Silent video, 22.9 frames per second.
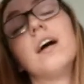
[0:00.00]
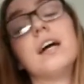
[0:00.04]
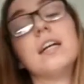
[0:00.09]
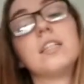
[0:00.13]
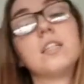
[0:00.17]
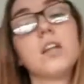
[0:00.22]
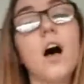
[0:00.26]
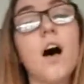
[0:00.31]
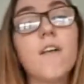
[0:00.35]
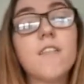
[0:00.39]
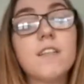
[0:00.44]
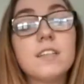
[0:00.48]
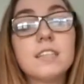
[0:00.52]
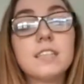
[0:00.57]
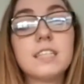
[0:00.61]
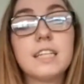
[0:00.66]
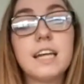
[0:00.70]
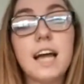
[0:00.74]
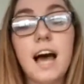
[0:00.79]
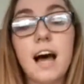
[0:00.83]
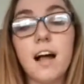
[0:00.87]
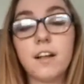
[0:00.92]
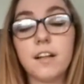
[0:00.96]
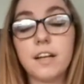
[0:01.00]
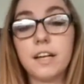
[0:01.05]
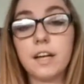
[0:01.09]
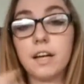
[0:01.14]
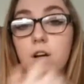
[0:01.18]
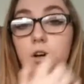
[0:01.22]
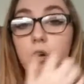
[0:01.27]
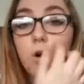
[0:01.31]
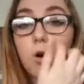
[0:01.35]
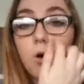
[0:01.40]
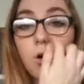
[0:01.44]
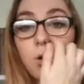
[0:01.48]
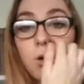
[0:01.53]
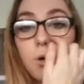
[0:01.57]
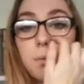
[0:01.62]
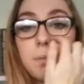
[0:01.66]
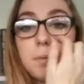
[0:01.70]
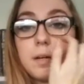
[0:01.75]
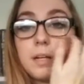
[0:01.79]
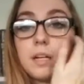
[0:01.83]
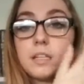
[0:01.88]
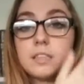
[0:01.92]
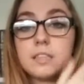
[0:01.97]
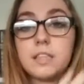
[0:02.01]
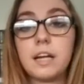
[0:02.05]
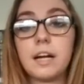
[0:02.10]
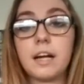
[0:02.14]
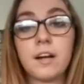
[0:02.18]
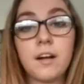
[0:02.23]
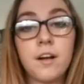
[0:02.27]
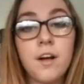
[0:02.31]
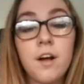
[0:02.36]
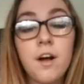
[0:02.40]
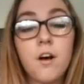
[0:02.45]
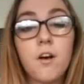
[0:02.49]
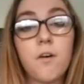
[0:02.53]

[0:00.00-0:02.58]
It's obviously Allie and Cole because, like,